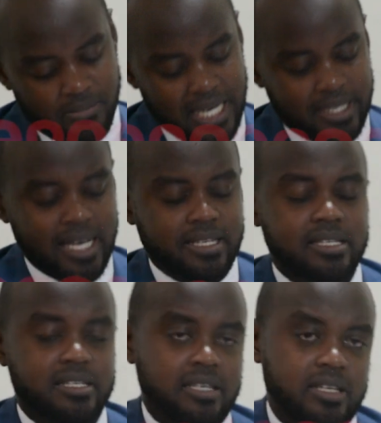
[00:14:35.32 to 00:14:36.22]
but that
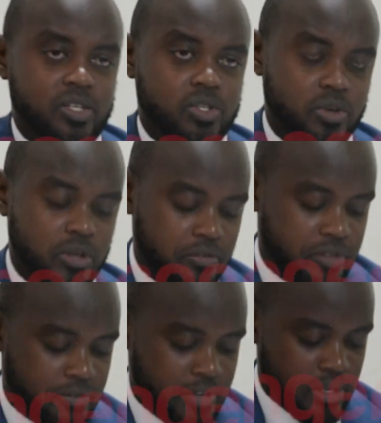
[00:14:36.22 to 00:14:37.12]
is the story of
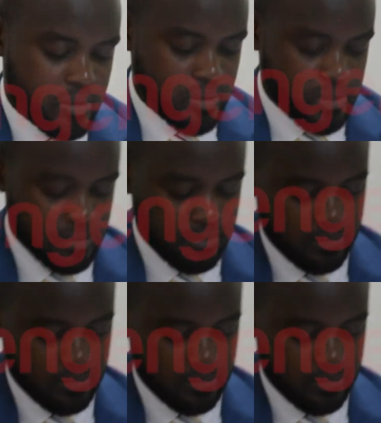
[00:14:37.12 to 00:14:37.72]
the vehicles.